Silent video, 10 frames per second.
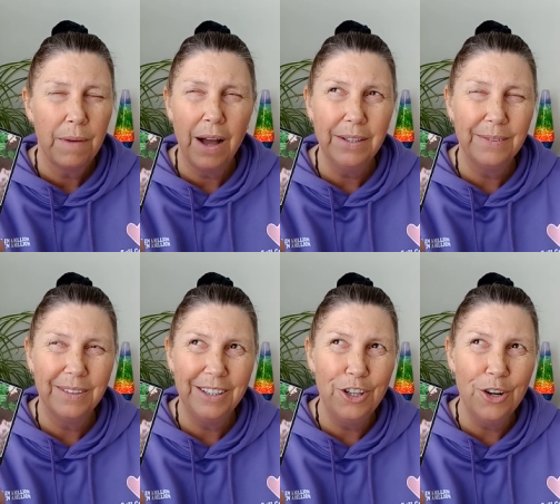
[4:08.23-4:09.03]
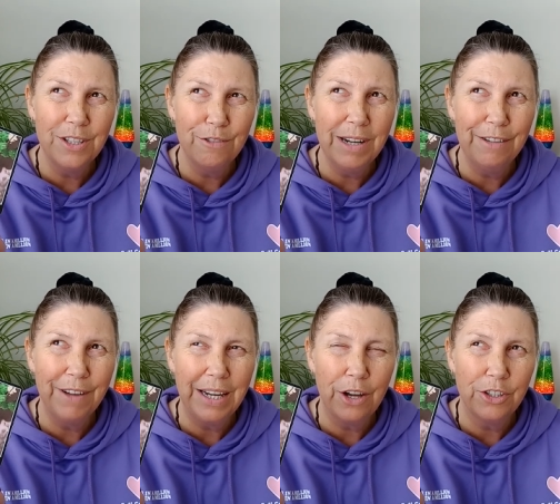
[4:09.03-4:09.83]
I you know it's really
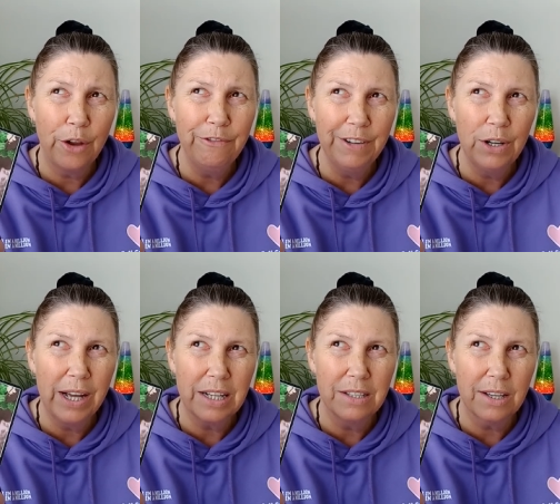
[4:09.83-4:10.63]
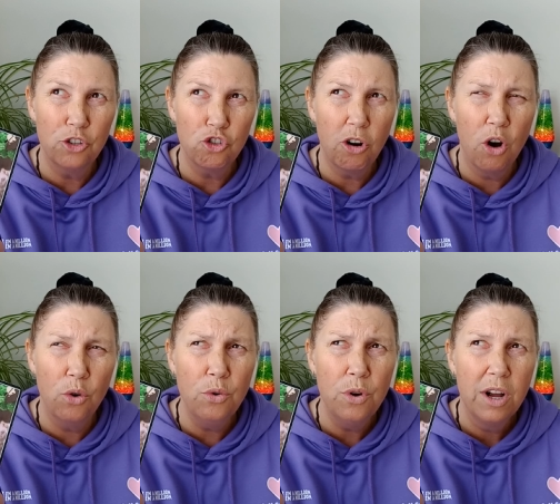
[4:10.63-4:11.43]
funny I don't feel like it's
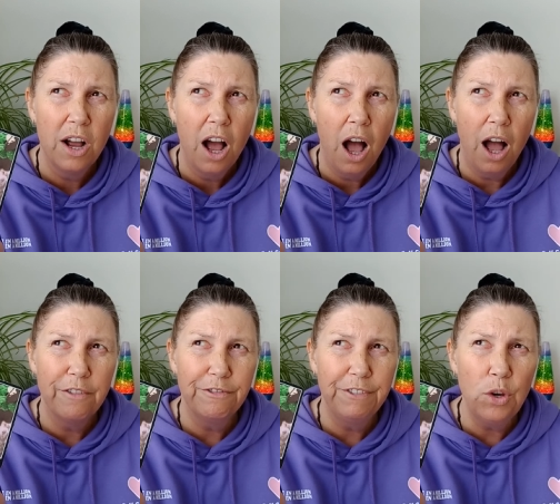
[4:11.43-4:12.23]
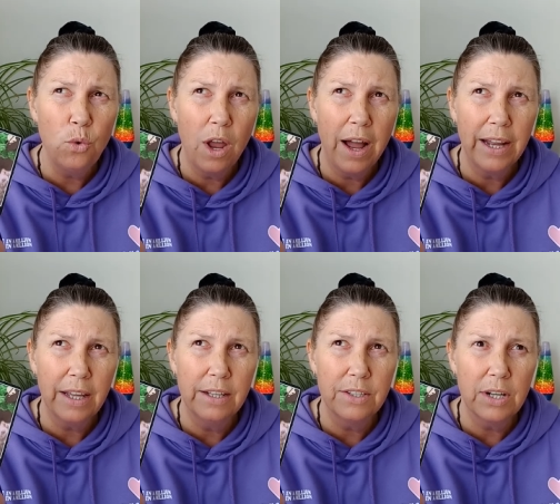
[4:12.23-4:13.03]
control I feel like
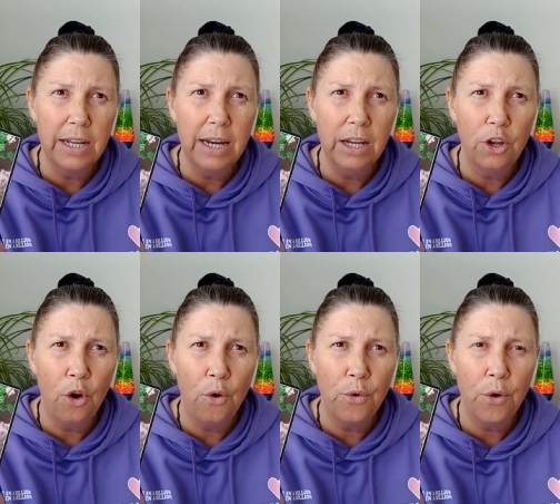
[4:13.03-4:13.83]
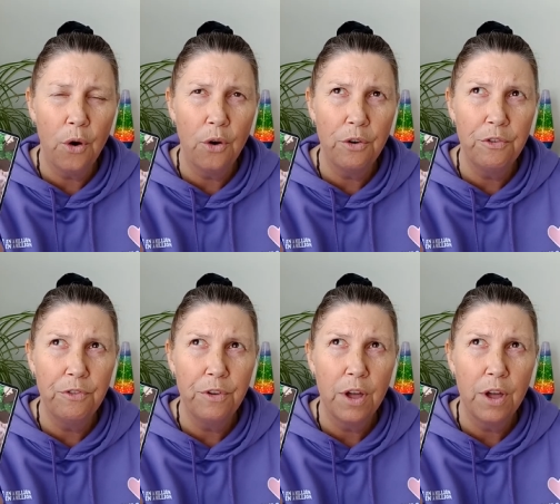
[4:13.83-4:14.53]
it's letting go of